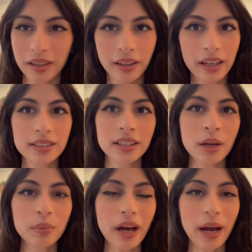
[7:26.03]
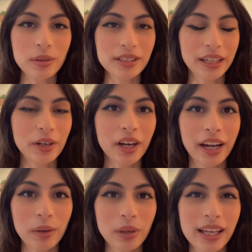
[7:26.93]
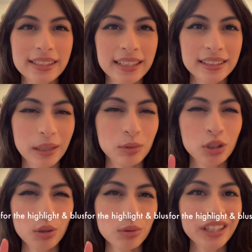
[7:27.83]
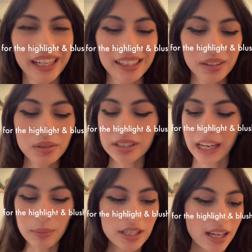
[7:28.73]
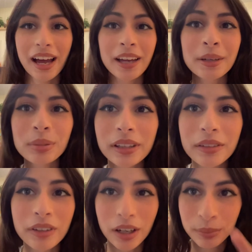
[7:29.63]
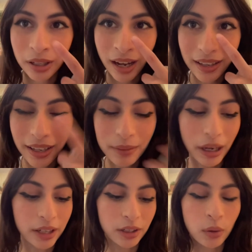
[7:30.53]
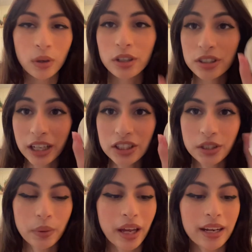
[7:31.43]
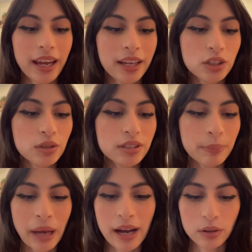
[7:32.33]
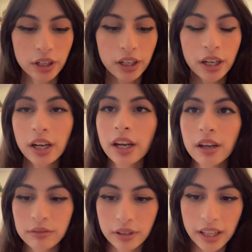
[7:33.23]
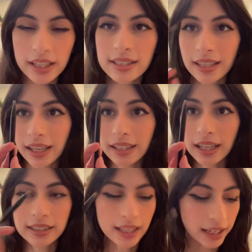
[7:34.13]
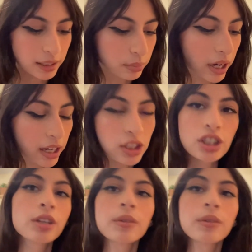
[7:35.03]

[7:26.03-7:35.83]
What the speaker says: Okay, it's a couple hours later and I realized I skipped two tiny little steps. I completely forgot to put highlight in my inner corner, so I just go ahead and use a powder for this and a tiny brush.